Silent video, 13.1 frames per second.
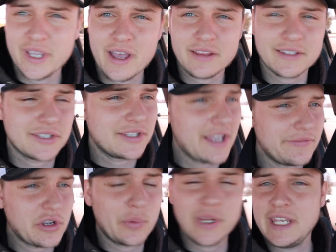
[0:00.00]
got the
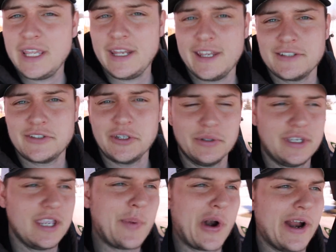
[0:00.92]
stuff that we needed to
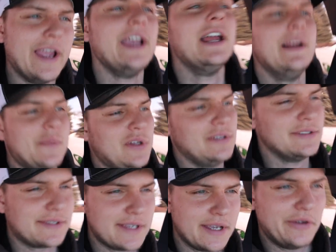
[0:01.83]
keep our
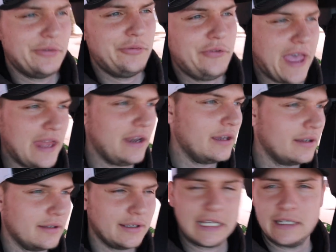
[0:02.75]
animals fed
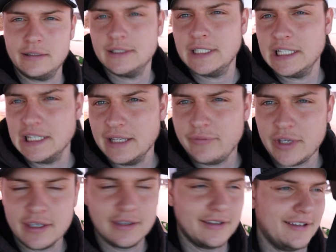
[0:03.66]
and living.